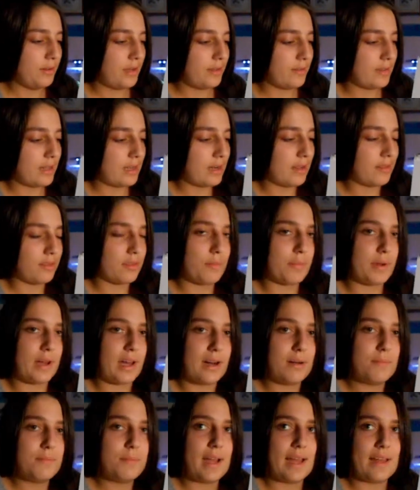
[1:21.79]
and then at the
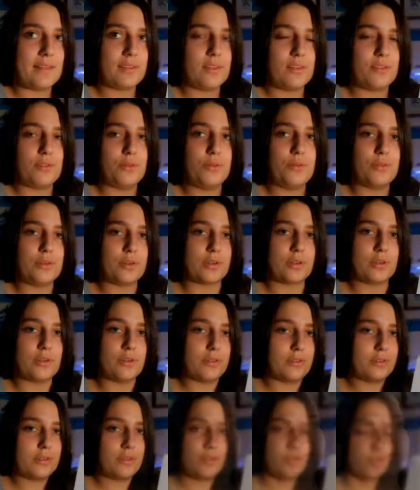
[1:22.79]
bottom add the 2
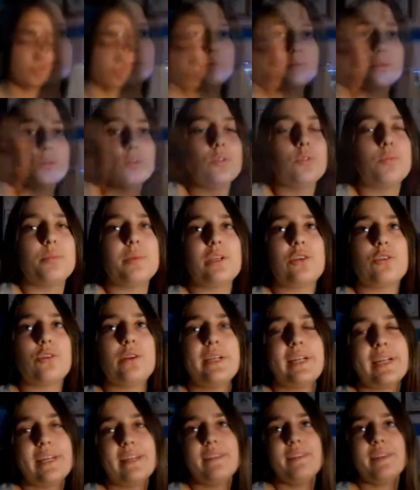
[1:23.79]
circles. We'll be
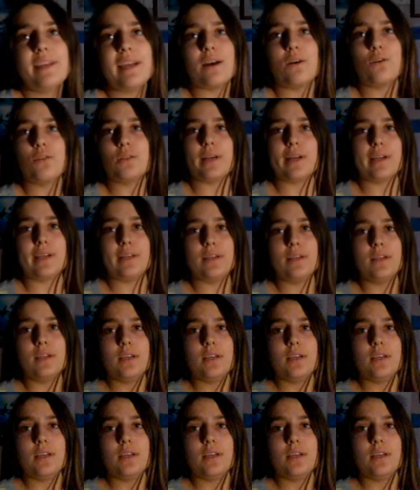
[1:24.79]
creating the outline.